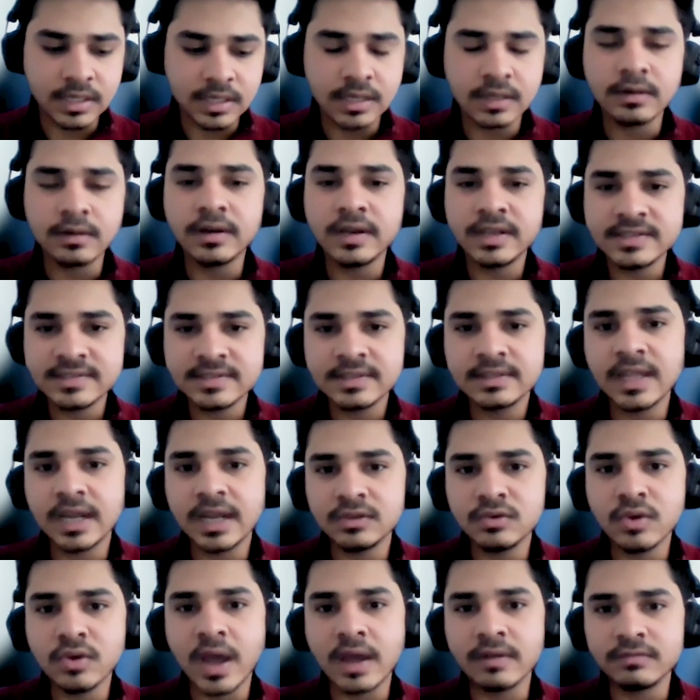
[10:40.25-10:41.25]
a risk
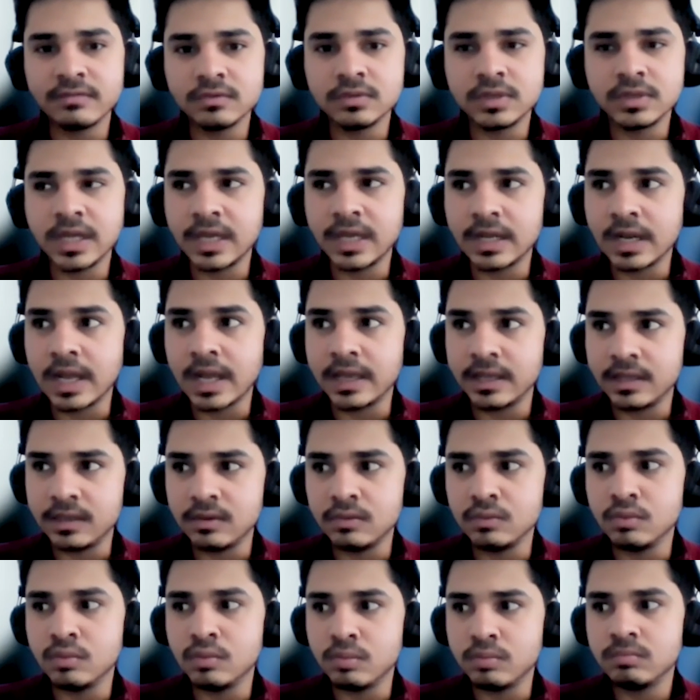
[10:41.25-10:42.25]
that you have to take,
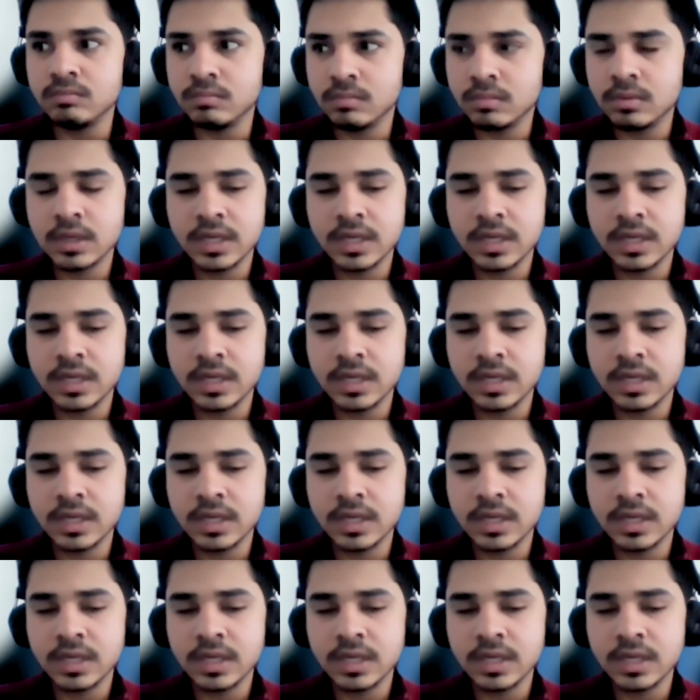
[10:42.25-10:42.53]
like you